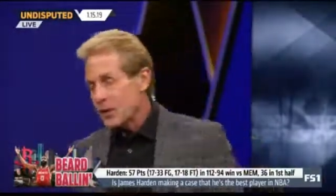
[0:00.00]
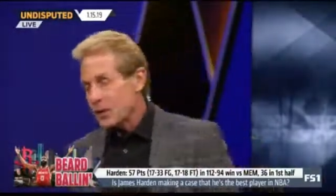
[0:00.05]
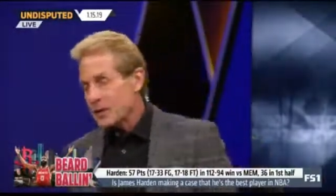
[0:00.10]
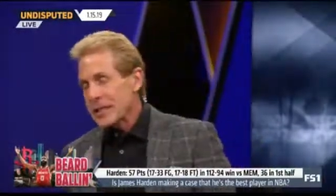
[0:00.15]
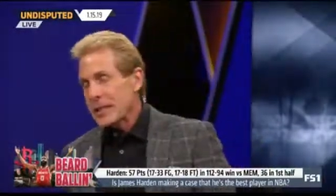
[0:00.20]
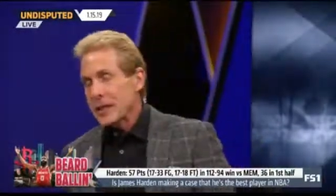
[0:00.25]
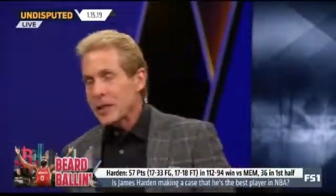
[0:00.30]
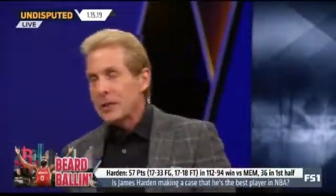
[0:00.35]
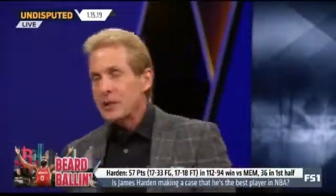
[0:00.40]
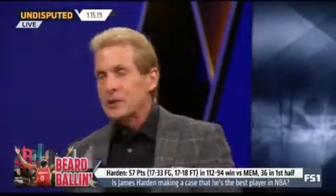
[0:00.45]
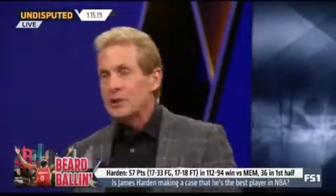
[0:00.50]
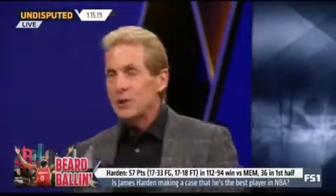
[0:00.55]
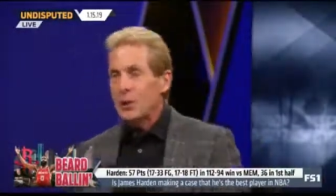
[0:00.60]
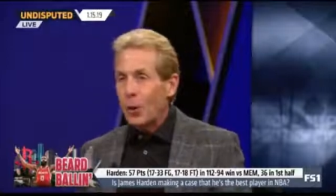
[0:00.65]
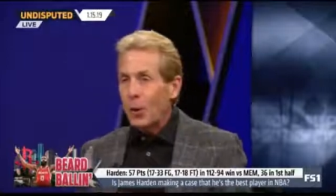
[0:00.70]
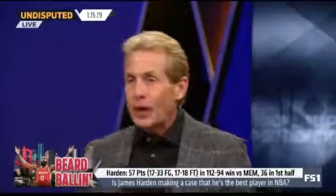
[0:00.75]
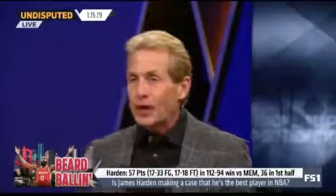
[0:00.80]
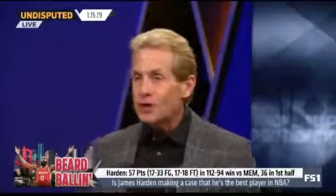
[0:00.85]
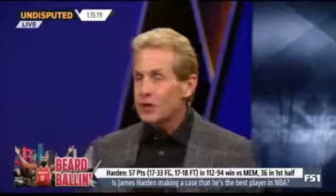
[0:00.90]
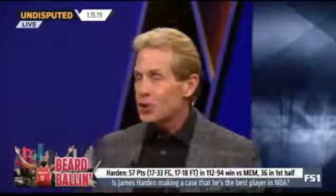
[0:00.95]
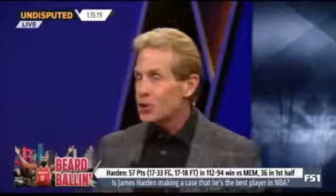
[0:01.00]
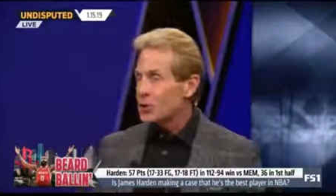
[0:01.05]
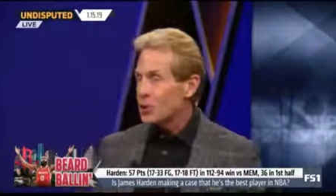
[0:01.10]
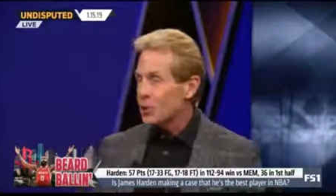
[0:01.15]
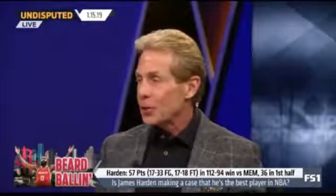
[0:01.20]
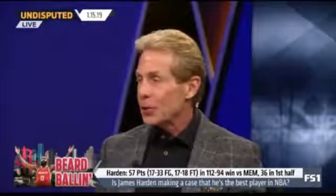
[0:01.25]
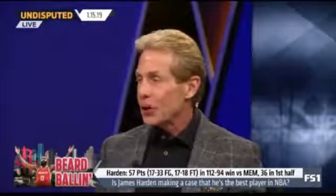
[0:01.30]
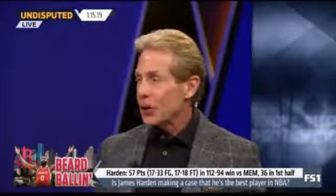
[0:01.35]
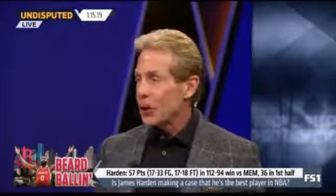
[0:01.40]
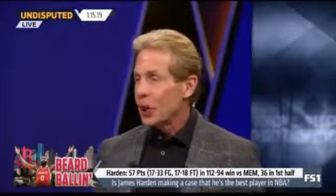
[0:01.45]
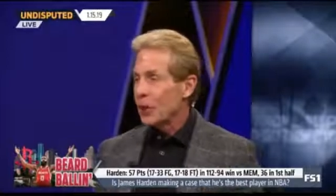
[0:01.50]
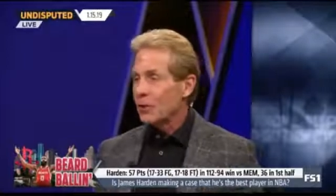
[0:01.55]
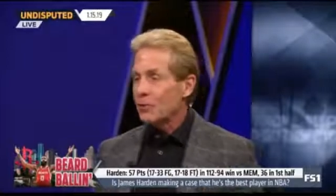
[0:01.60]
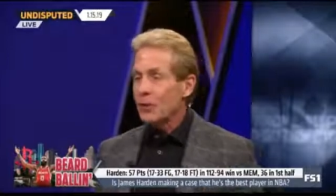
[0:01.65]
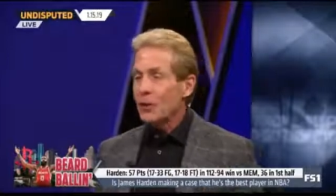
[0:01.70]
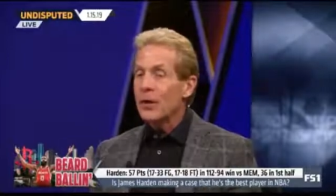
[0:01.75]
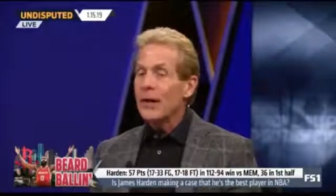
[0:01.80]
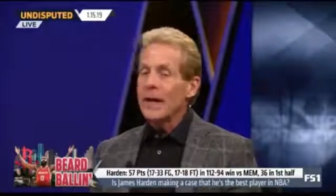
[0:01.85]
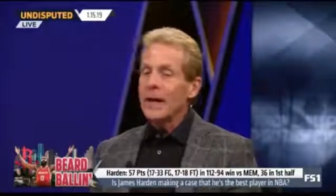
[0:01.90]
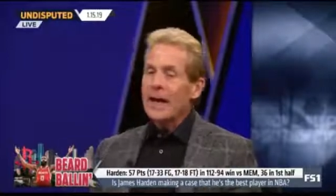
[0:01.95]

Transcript: He is going to turn it over